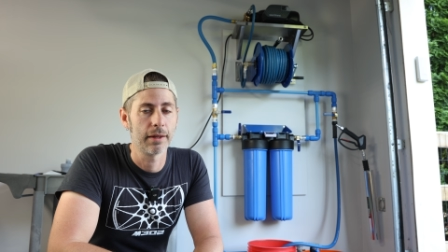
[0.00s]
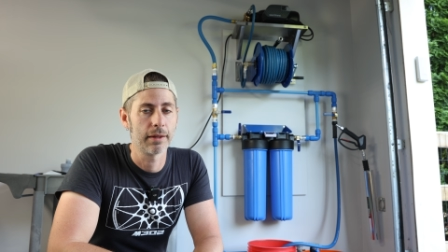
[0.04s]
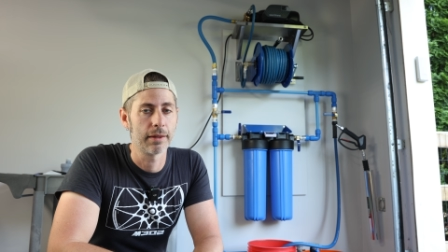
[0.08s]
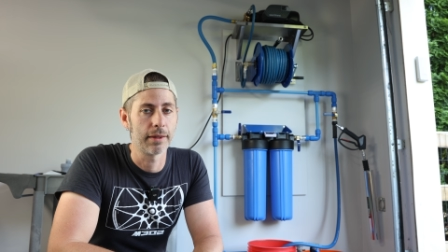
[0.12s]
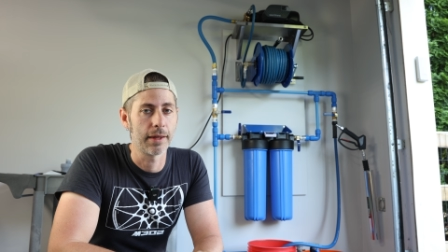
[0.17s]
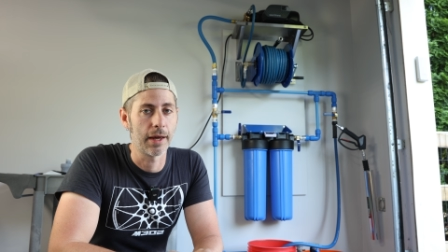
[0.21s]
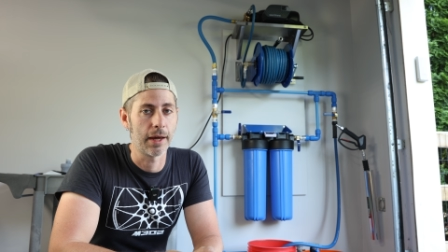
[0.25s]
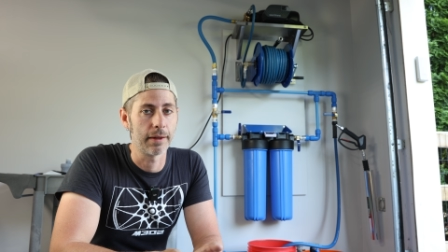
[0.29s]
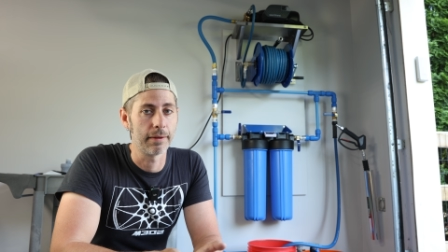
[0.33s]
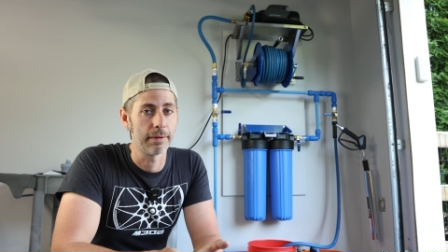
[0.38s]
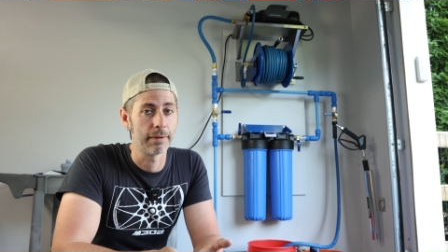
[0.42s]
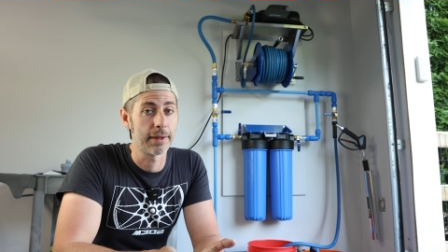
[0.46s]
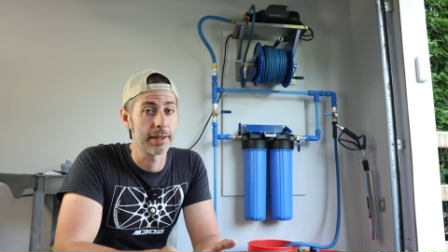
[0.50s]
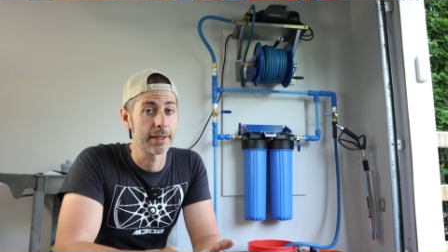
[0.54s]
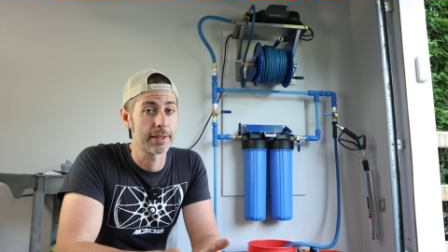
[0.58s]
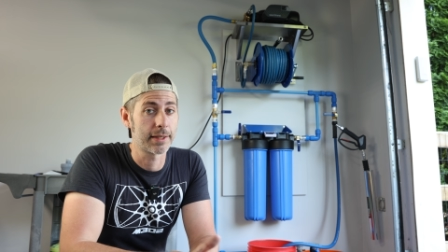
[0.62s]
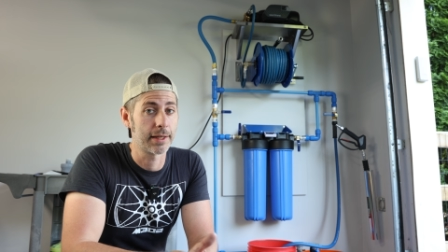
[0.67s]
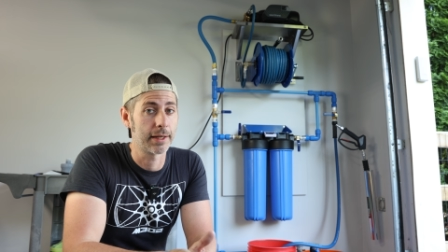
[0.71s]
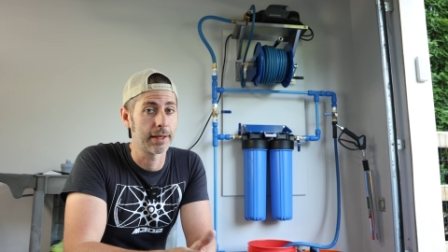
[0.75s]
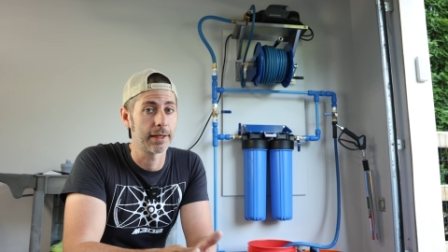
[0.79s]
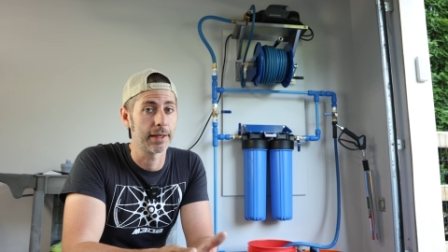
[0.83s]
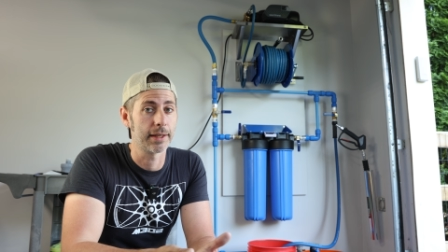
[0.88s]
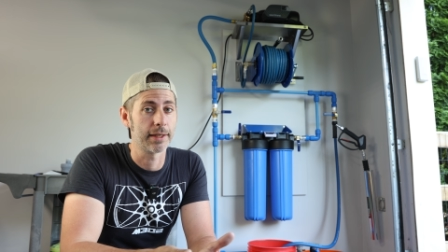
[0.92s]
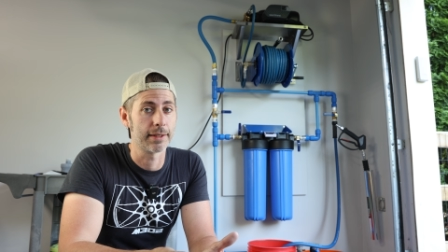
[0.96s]
then this
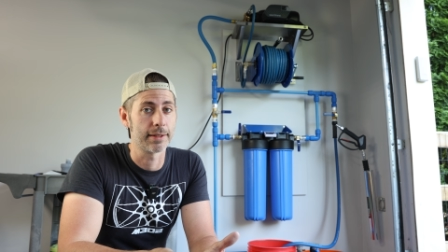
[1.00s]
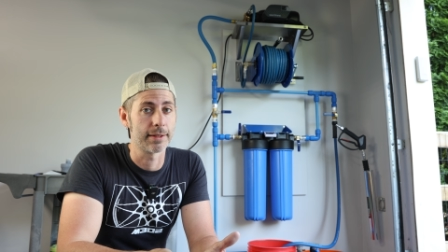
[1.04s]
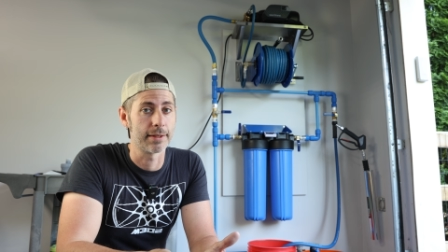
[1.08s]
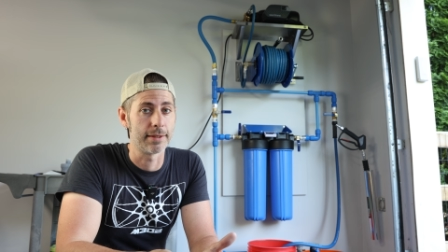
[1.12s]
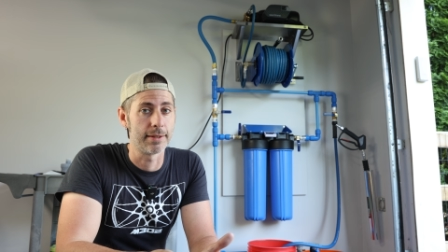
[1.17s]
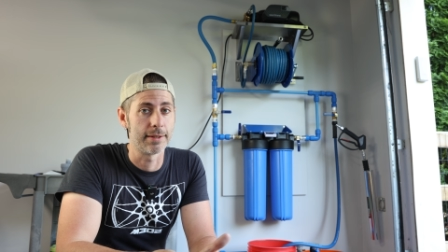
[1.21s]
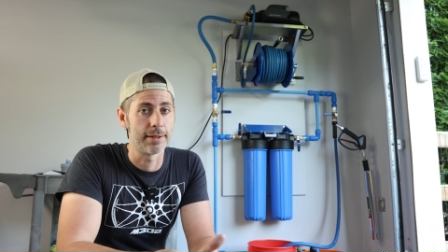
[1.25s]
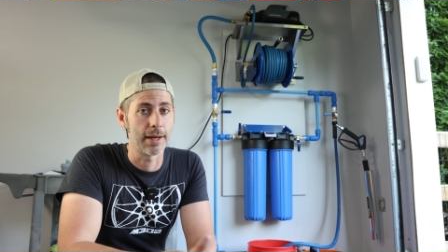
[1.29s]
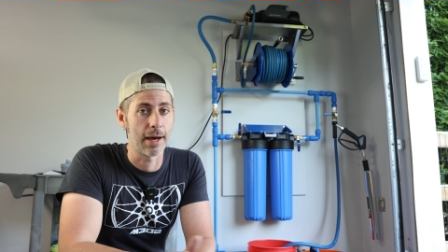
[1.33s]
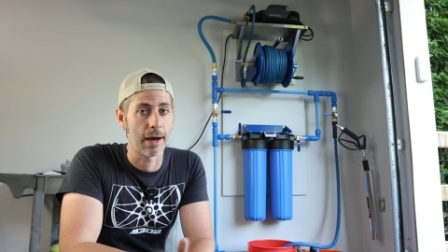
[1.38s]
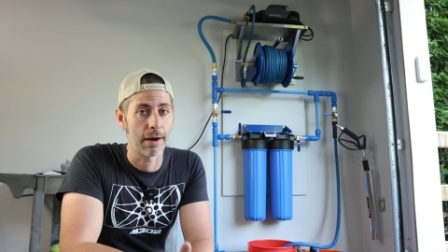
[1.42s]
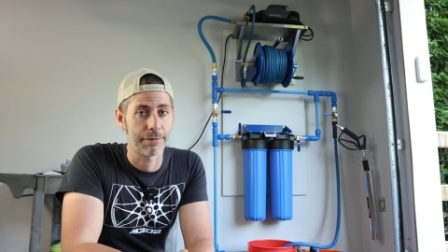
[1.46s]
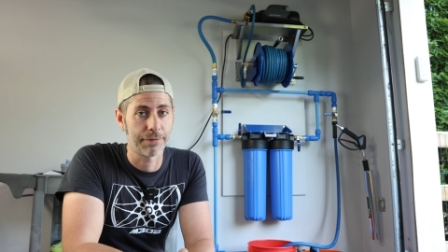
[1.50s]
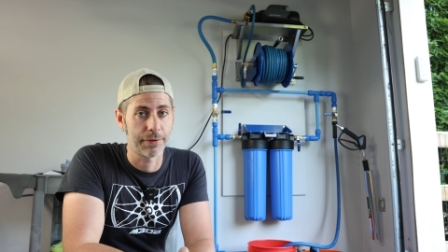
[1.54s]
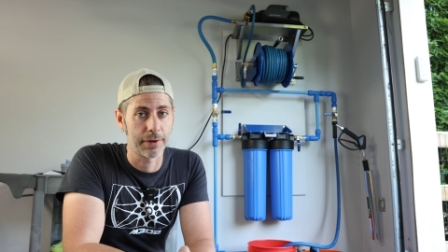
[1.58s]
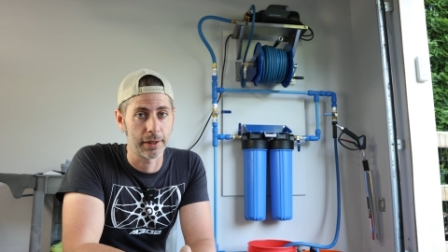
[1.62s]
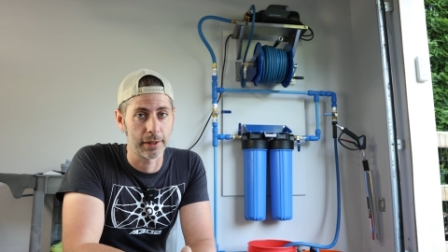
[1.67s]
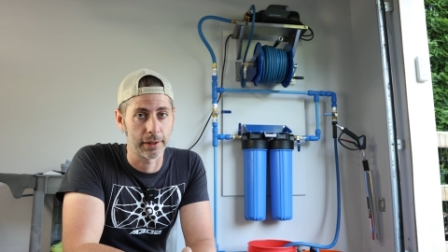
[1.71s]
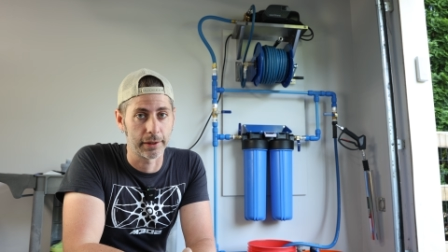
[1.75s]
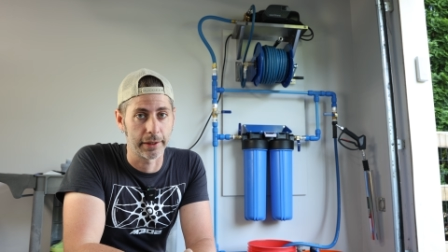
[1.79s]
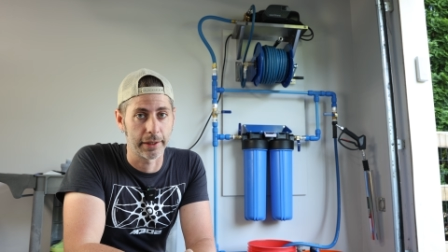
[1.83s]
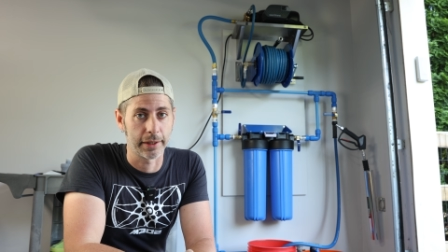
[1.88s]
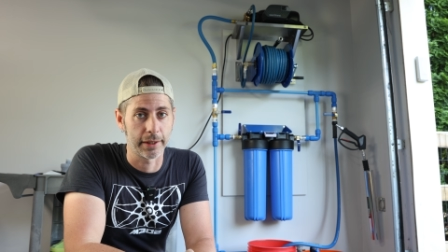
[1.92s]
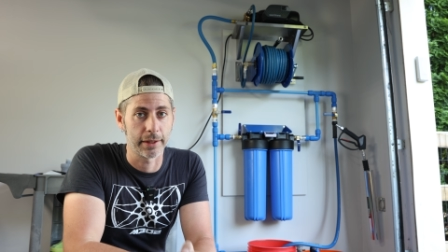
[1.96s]
thing is
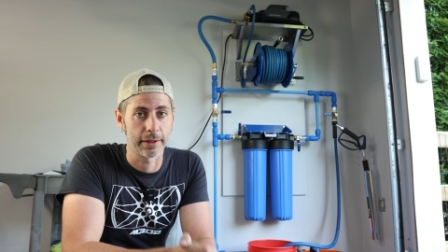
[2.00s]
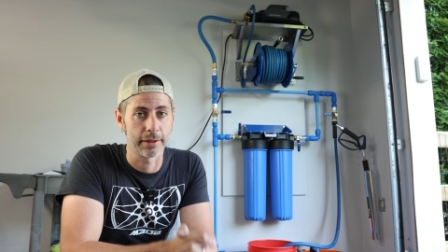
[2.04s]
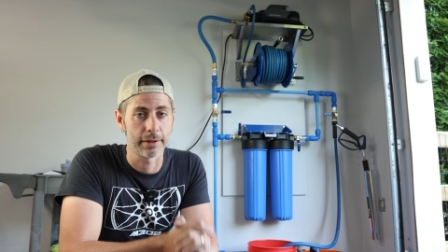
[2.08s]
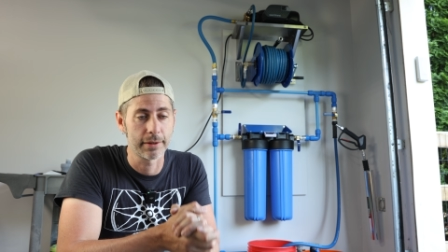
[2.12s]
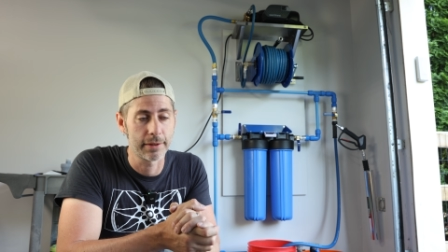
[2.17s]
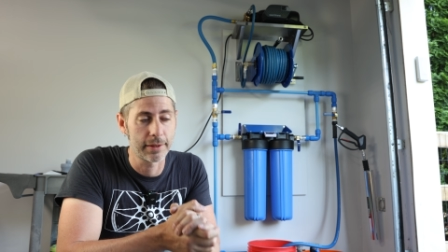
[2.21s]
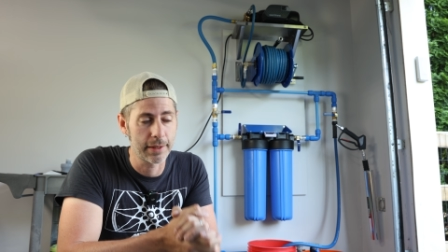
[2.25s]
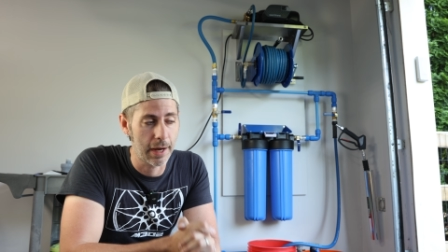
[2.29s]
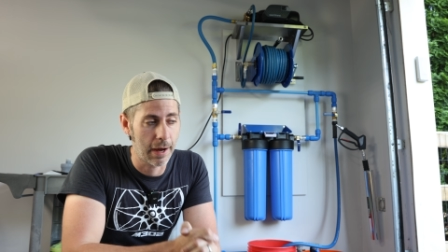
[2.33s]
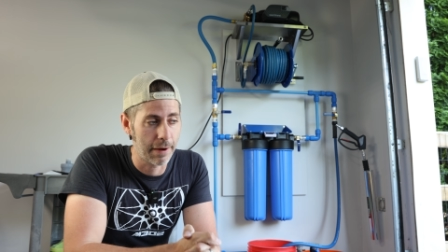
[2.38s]
definitely